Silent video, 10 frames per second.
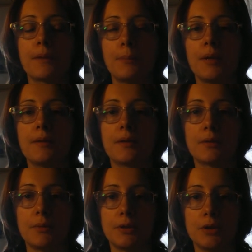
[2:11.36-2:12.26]
space
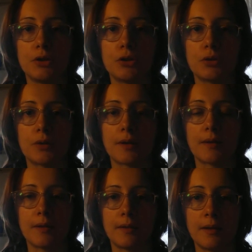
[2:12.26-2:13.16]
repetition,
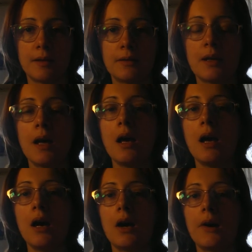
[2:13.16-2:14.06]
as I said.
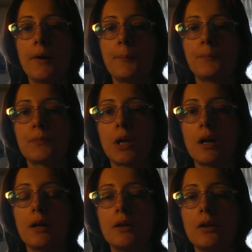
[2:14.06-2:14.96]

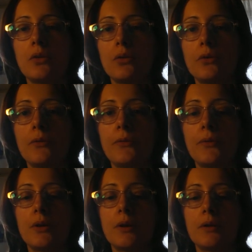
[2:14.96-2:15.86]
I love
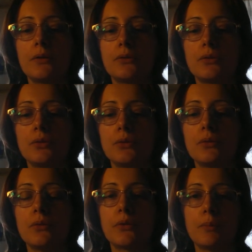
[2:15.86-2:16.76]
to
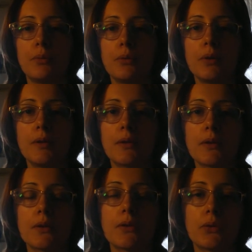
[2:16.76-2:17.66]
use books,
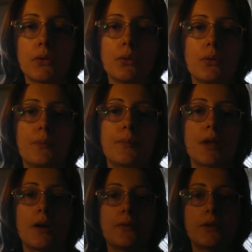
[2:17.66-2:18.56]
so
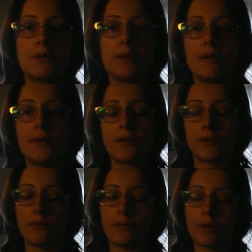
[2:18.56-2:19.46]
after
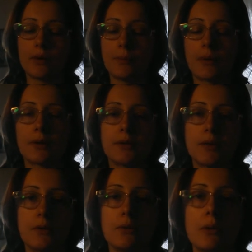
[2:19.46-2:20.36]
this very
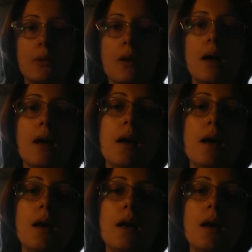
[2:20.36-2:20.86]
practical